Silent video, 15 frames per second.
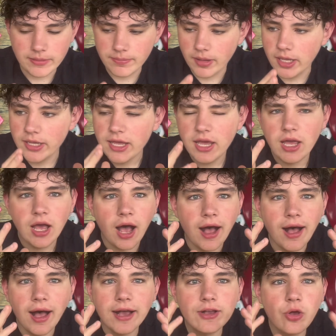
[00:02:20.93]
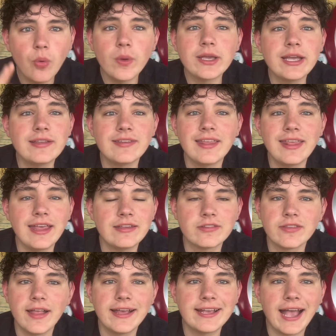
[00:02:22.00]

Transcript: but going into this,